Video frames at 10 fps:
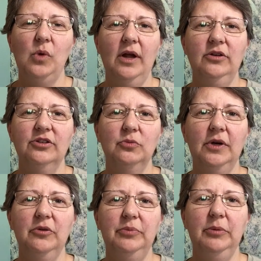I just
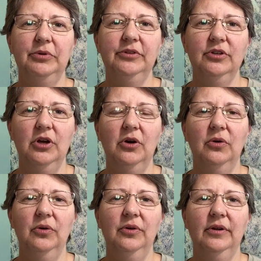wanted people to
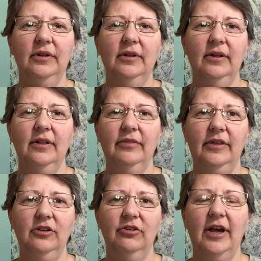know
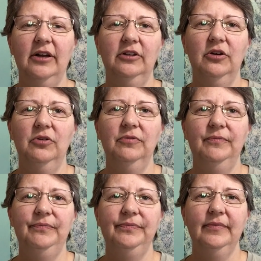that you're not alone,
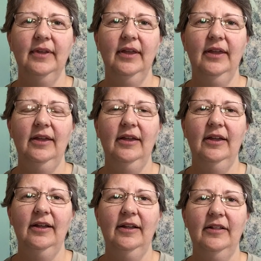
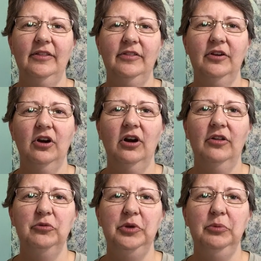that there are
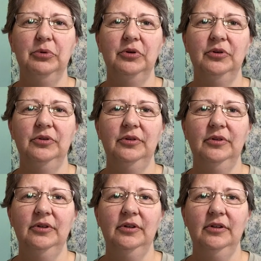other people
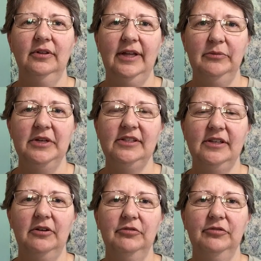like
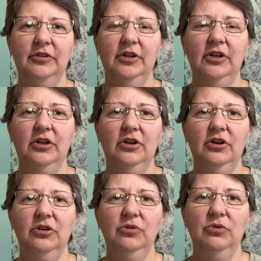myself
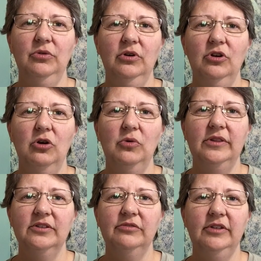who know what
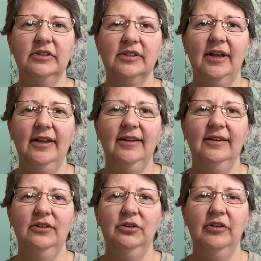this feels like,
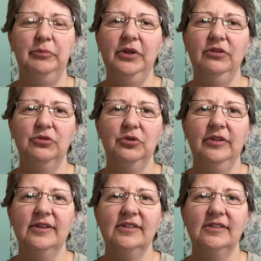who have been through
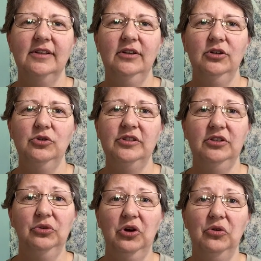this, who
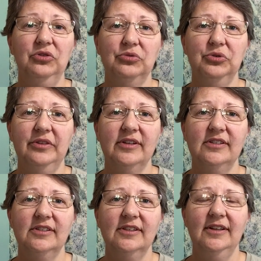still go through
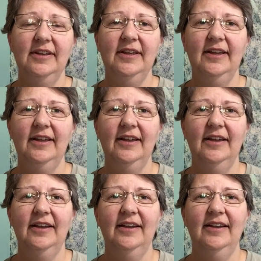this.
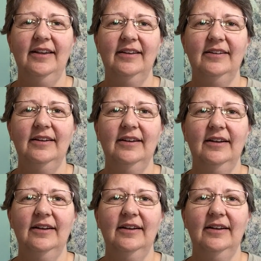And